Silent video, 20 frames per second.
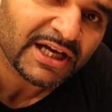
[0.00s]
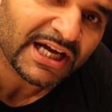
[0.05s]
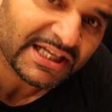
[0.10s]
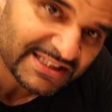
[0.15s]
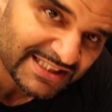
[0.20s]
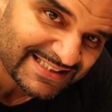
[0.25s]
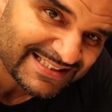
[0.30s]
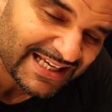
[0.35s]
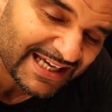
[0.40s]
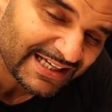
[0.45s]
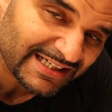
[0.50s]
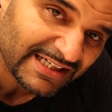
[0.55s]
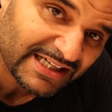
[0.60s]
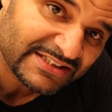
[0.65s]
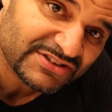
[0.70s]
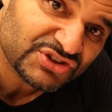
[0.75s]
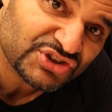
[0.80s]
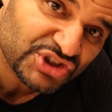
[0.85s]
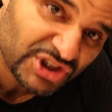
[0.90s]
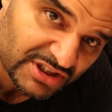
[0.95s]
and the tank
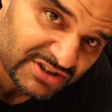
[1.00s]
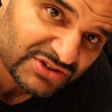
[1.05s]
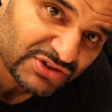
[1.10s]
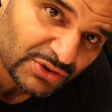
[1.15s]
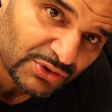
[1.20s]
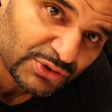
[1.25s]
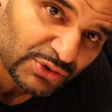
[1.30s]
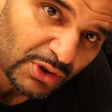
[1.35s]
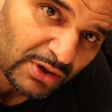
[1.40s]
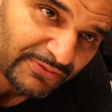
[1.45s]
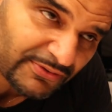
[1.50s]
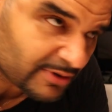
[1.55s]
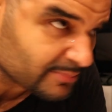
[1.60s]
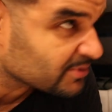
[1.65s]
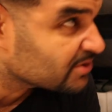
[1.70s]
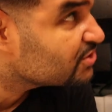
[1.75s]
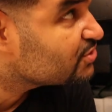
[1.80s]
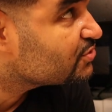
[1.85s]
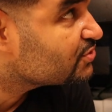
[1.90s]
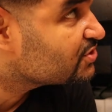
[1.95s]
lights just turned off
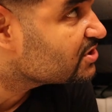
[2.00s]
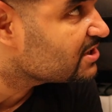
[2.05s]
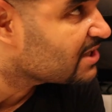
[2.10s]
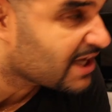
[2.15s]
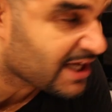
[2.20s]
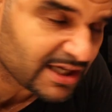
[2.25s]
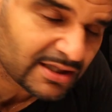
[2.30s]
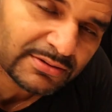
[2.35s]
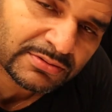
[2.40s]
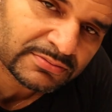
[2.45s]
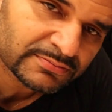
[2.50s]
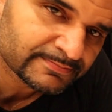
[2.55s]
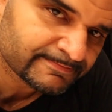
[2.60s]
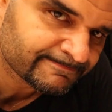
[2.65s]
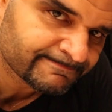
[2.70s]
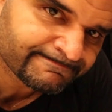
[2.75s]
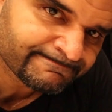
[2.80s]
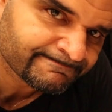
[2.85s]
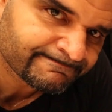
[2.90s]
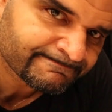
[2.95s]
on me. Did you see that?
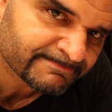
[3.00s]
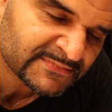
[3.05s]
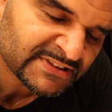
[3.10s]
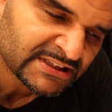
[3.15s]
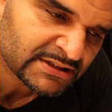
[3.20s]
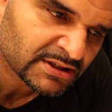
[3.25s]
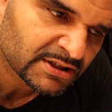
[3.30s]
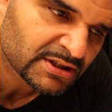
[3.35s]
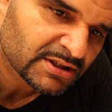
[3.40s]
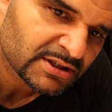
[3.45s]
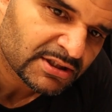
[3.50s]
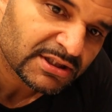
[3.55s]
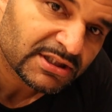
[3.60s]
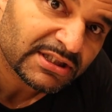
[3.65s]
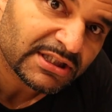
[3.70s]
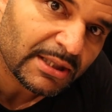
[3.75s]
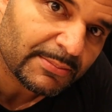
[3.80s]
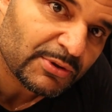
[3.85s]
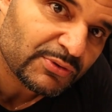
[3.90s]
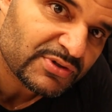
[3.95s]

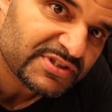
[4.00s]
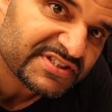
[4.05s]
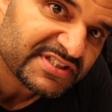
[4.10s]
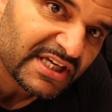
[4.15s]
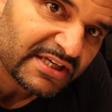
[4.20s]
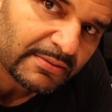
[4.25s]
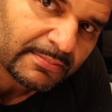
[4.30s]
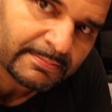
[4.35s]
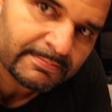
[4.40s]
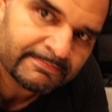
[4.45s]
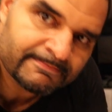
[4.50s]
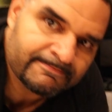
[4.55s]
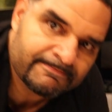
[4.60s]
Let me reset them.